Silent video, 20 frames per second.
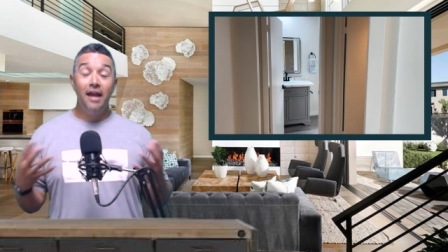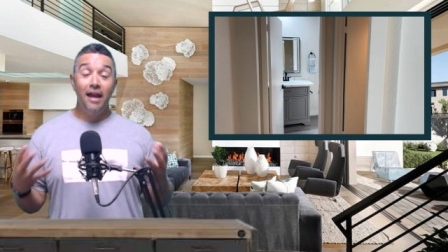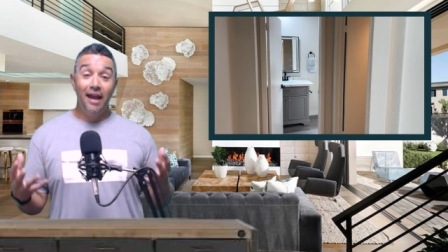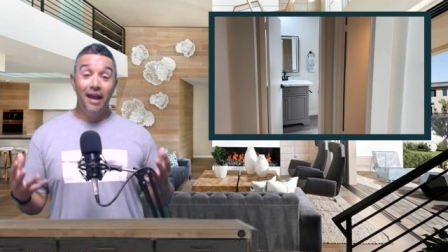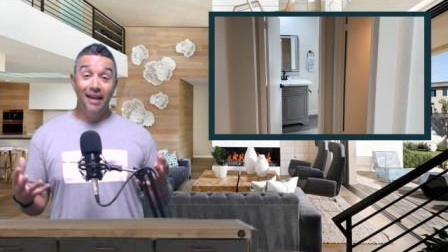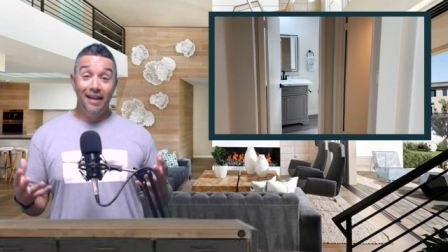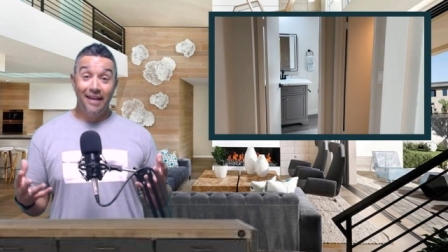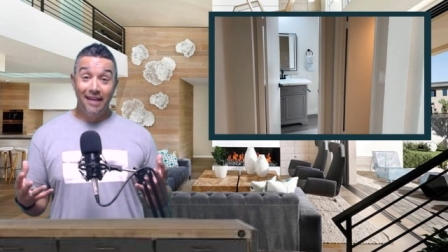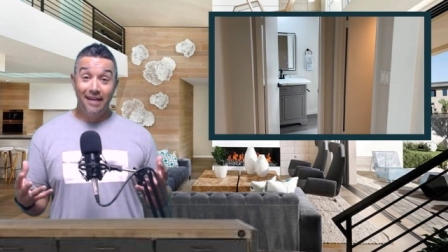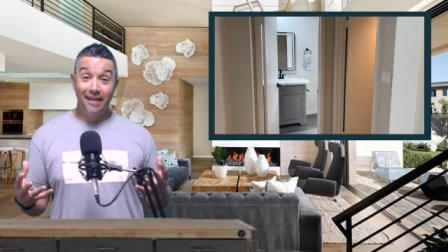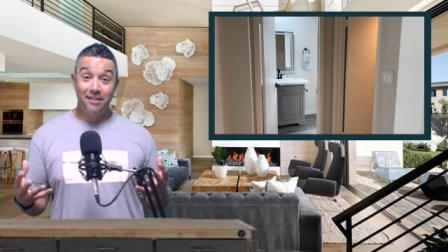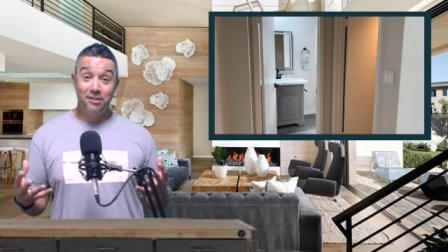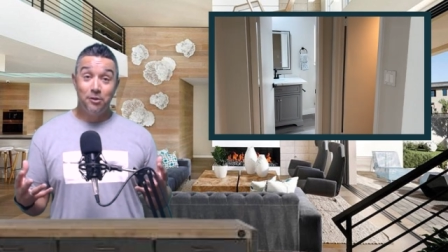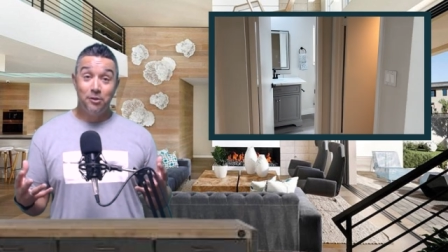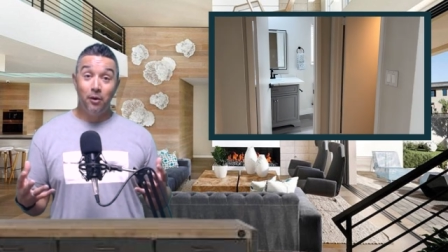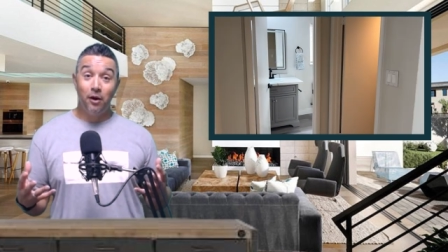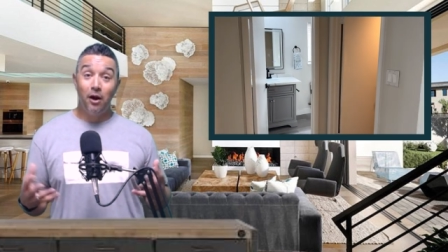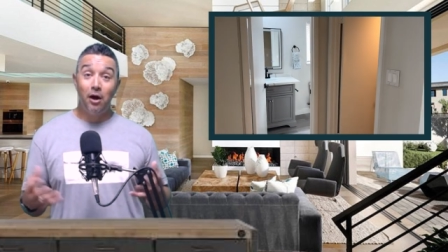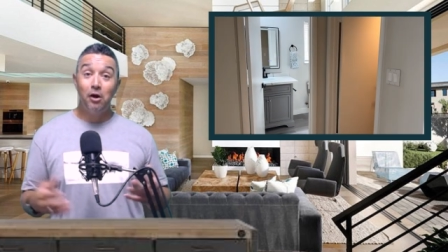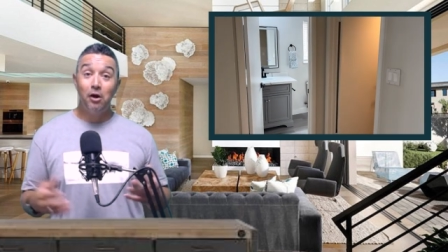and get us
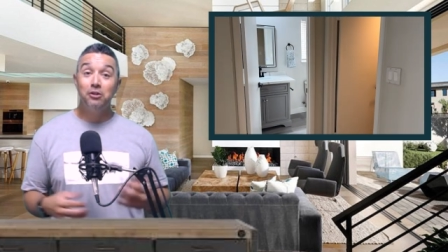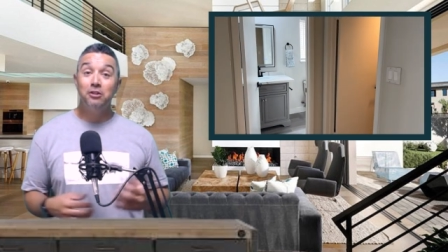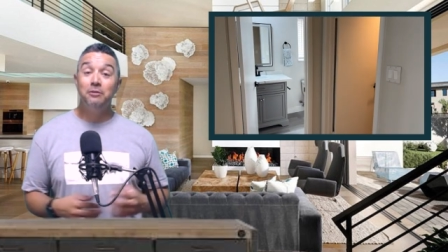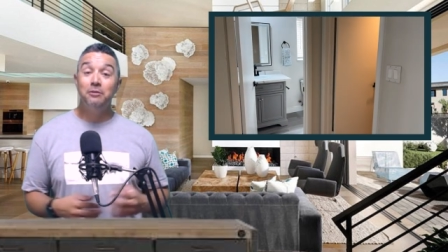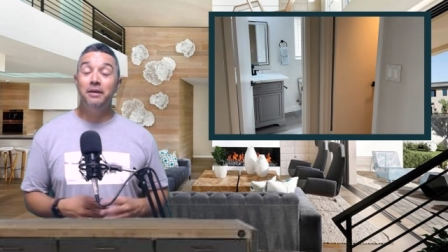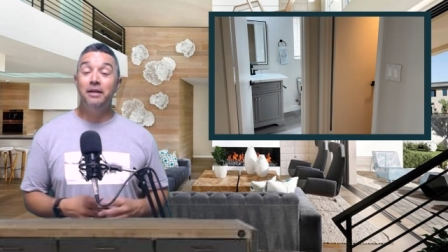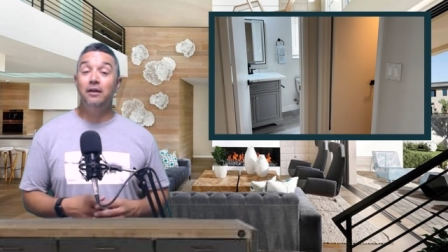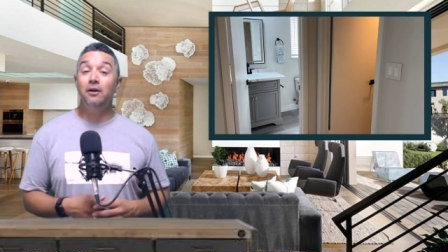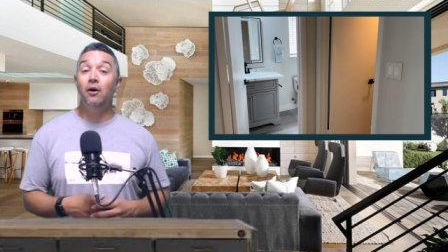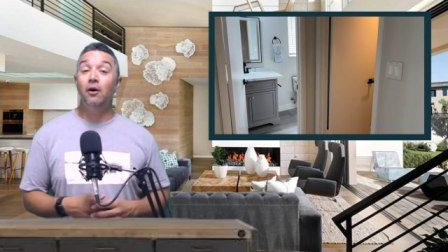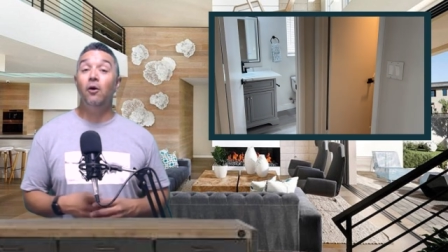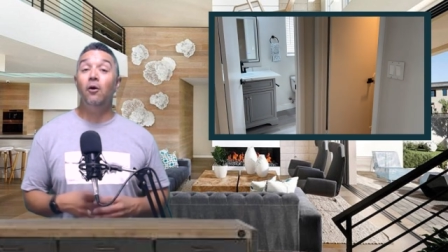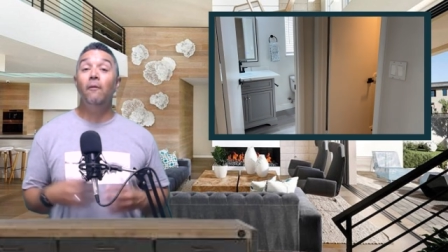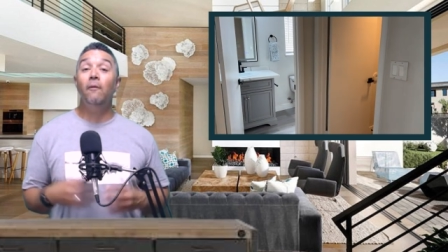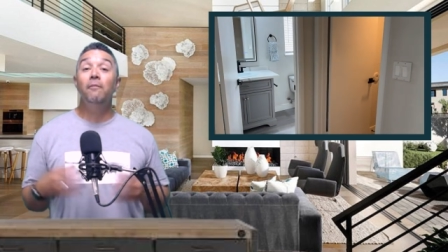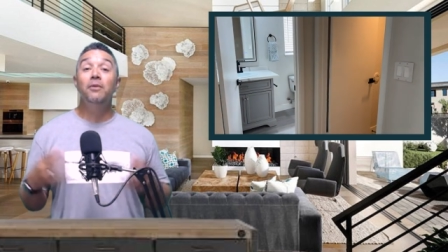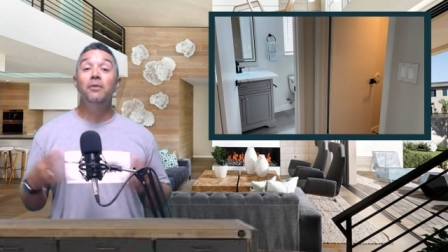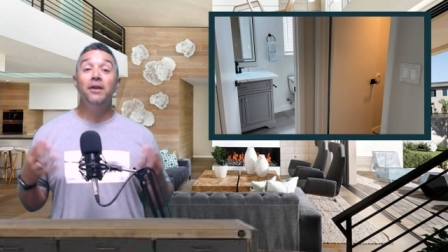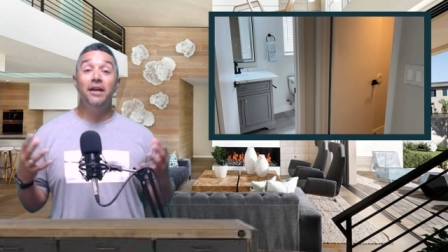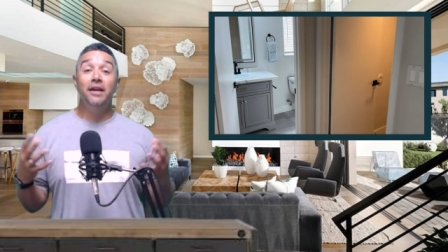to our ultimate
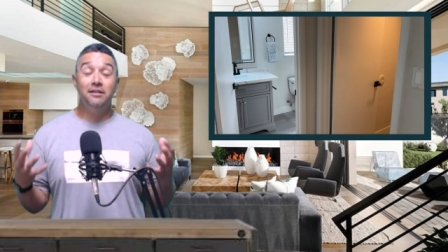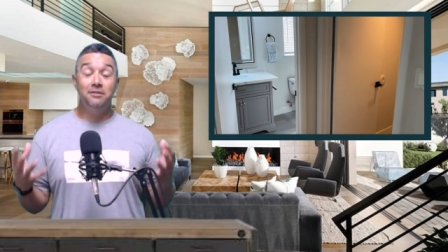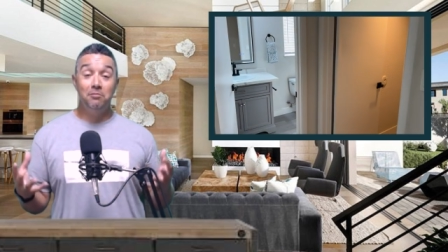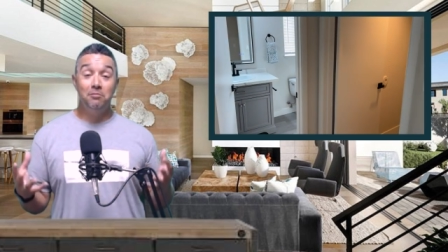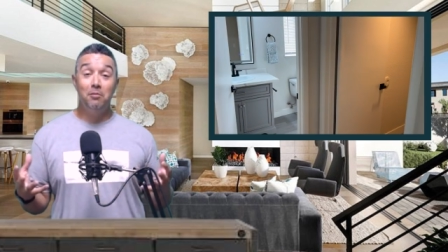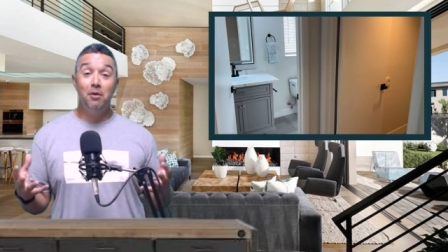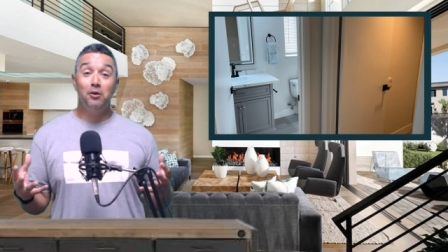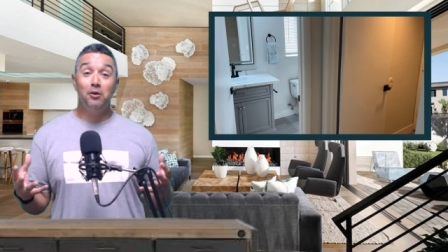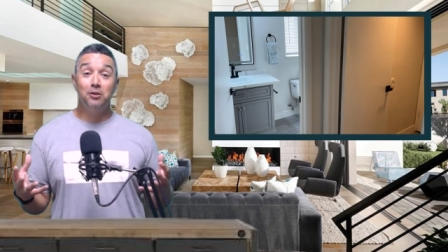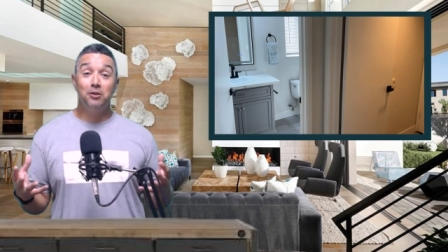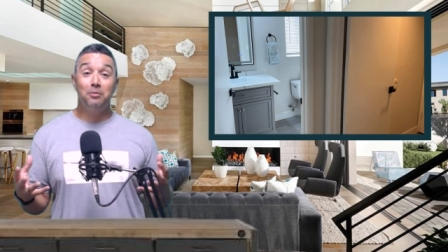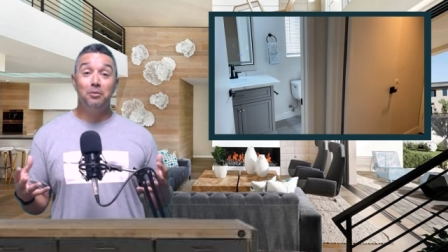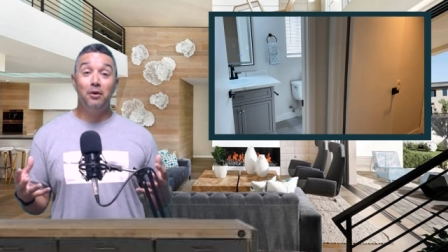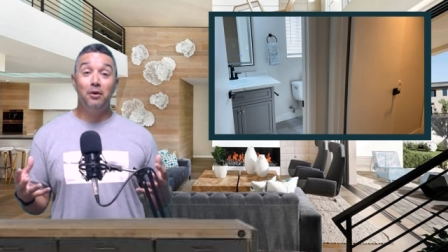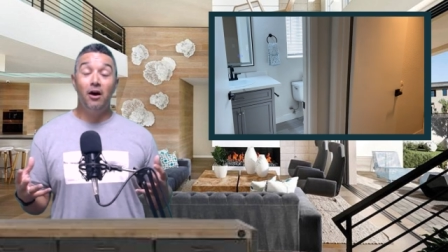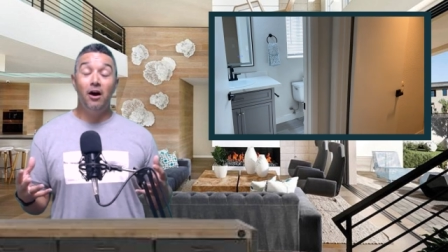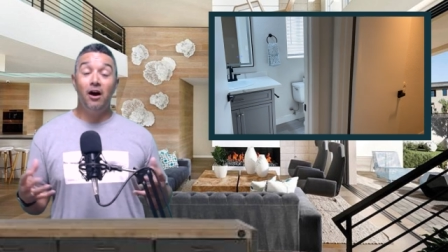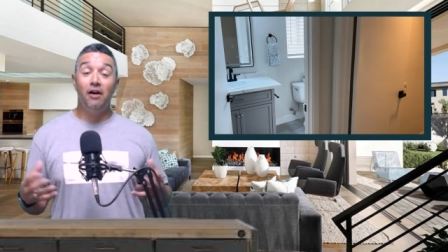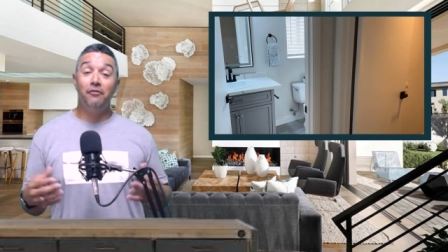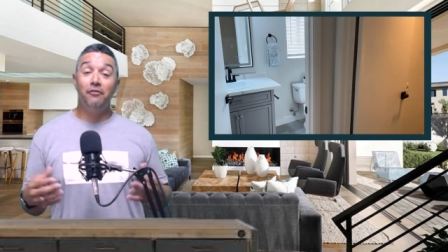goal is
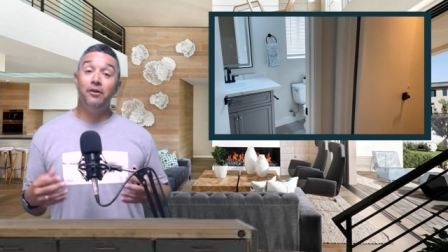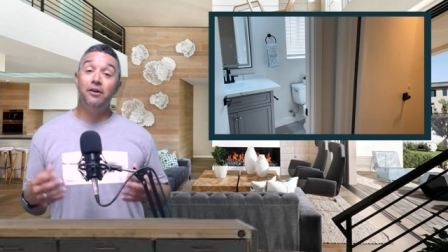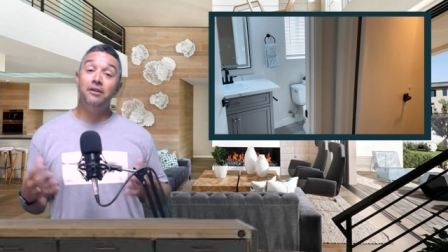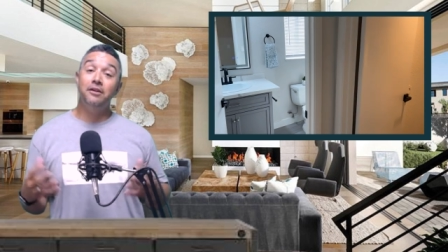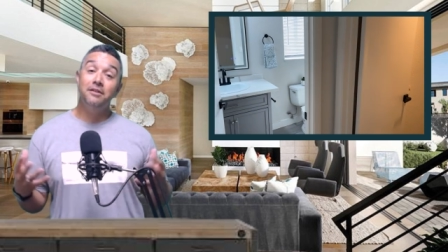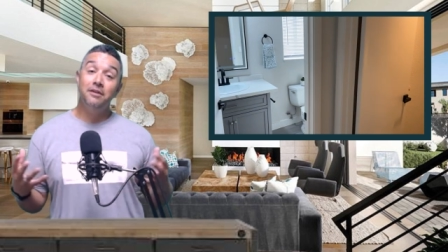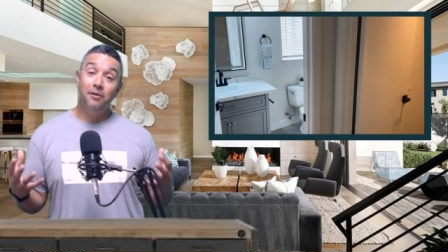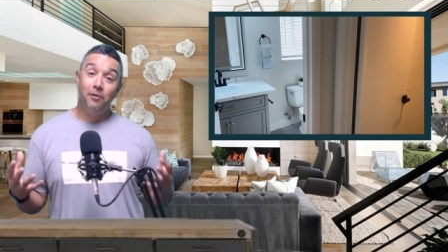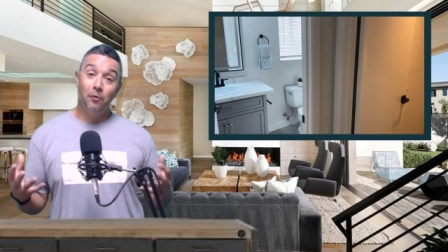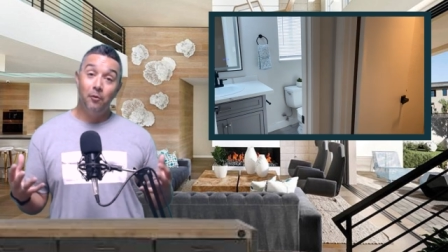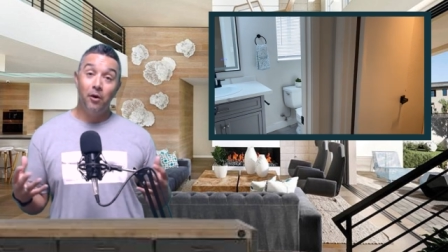multiple offers.